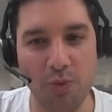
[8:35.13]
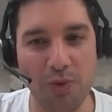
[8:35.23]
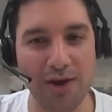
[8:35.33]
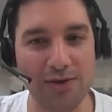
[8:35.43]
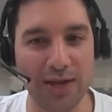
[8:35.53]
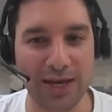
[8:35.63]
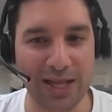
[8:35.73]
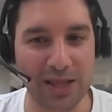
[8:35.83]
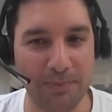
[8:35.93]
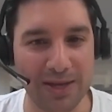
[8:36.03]
where are you going to
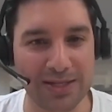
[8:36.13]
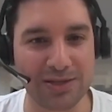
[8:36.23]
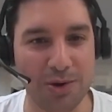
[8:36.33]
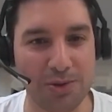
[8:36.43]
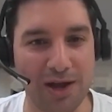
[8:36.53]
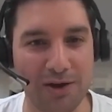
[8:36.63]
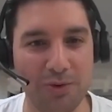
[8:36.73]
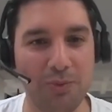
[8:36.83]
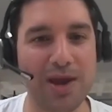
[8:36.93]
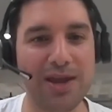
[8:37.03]
get the best solar?
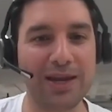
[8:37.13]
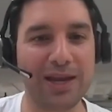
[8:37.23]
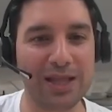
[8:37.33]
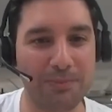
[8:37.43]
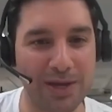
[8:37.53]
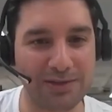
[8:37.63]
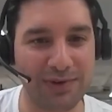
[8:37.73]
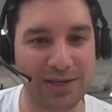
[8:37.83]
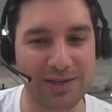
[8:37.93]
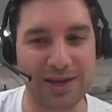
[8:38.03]
Where are you going to get the best
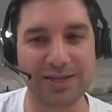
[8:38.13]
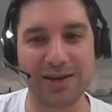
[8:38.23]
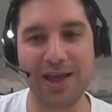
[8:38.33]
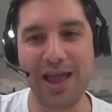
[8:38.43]
ventilation?